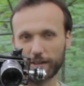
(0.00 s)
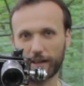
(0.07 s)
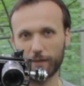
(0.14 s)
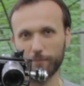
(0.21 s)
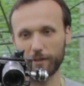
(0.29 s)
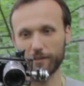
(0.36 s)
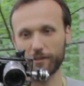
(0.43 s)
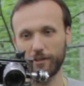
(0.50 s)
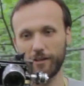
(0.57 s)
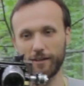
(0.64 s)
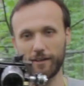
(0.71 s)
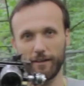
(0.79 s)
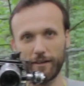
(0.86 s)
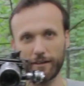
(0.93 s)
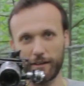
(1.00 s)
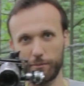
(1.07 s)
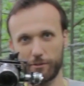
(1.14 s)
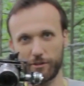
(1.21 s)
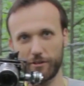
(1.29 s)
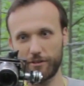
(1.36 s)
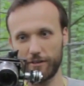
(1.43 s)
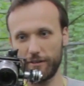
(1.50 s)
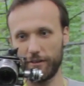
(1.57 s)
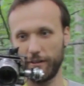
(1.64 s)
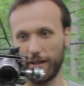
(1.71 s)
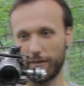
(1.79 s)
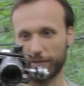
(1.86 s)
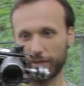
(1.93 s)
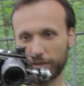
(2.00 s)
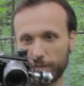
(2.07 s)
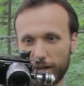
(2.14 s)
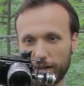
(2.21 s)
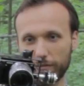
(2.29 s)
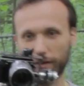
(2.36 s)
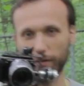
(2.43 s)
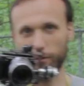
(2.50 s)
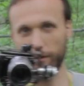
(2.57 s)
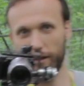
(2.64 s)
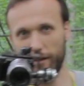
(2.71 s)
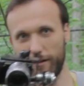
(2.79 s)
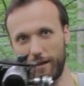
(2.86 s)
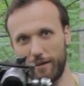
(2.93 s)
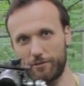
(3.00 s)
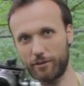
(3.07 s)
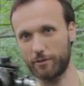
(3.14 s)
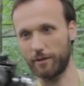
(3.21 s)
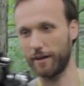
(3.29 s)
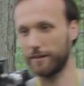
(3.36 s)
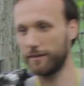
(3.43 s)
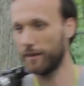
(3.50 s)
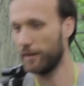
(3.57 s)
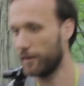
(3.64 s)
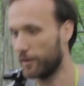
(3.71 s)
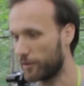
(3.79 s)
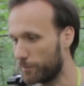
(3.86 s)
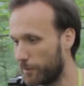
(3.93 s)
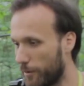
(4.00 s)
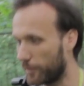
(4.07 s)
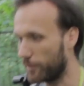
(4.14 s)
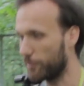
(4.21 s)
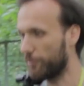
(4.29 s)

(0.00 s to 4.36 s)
camera keeps it, level. Doesn't matter if I rotate left or right, or go